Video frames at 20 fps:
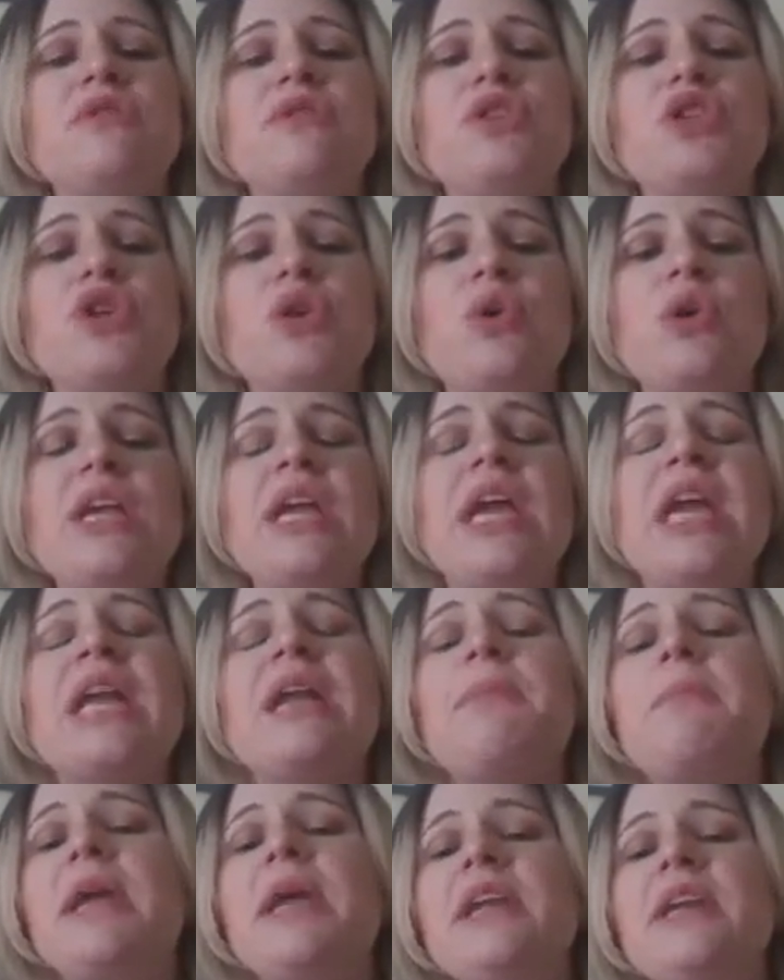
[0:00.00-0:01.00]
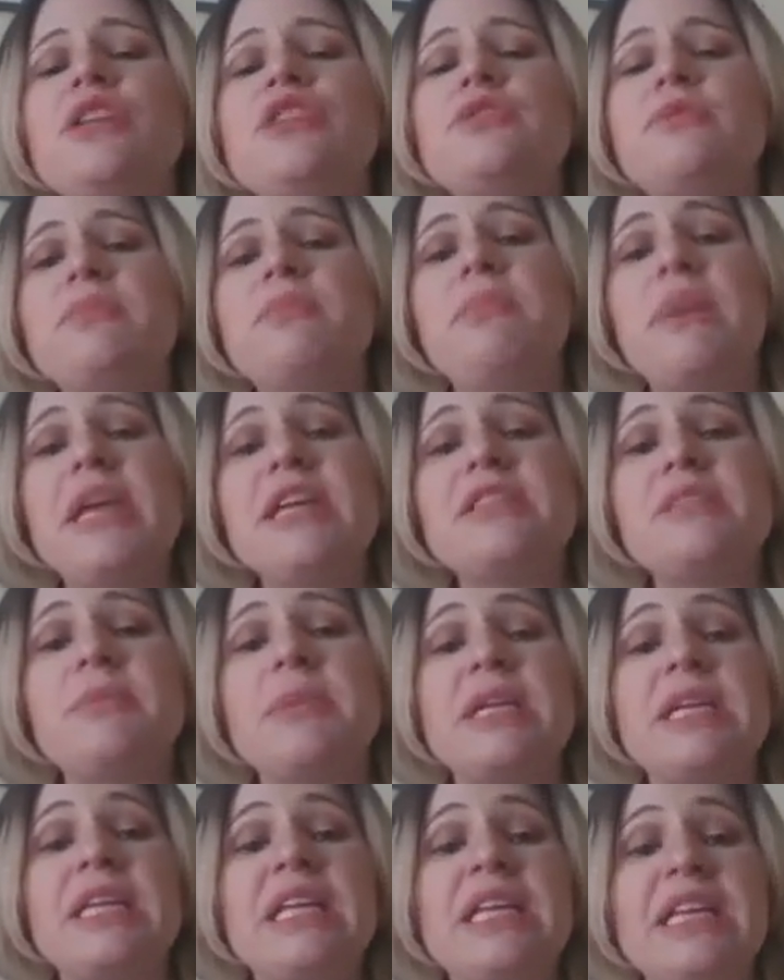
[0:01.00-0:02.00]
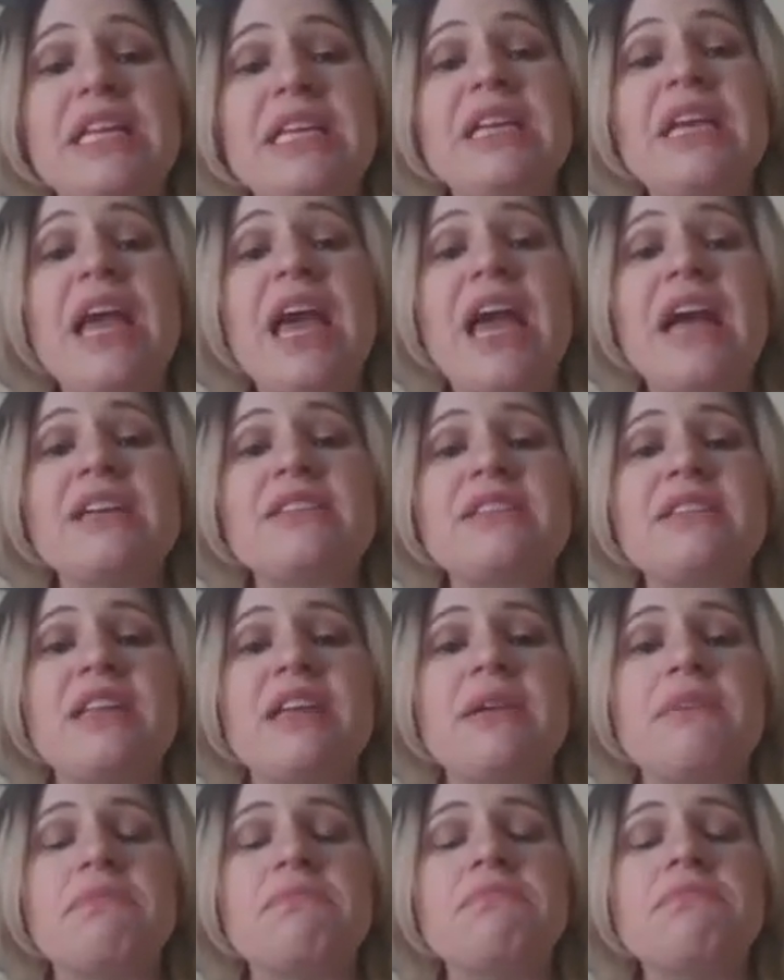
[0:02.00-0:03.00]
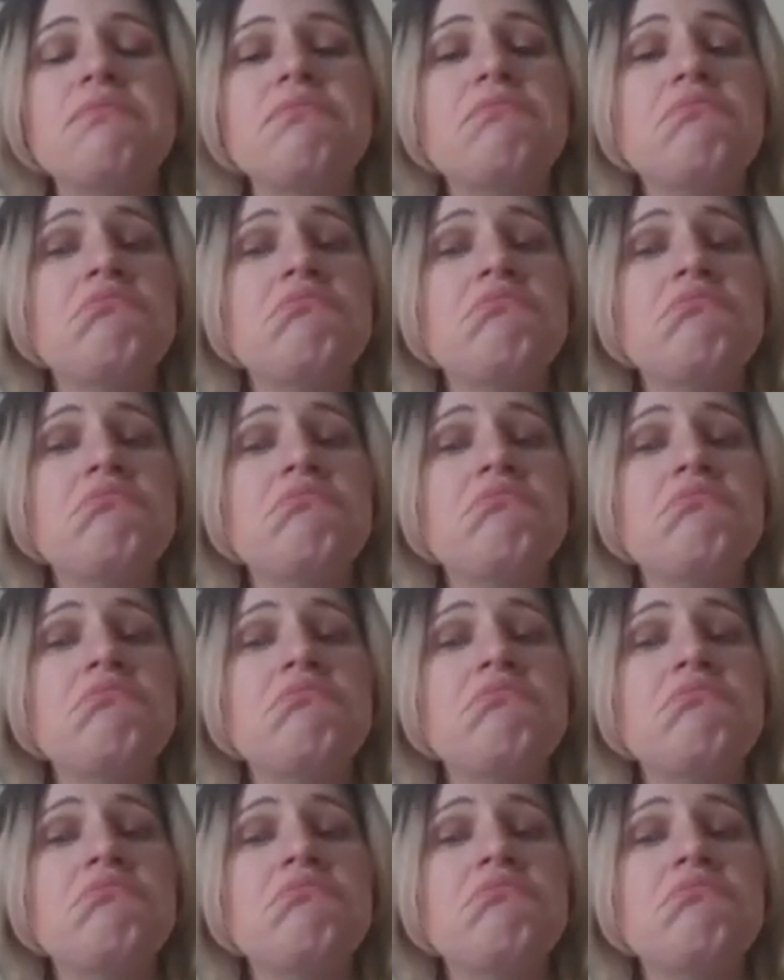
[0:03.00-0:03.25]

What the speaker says: of joy and amazement, he asked them,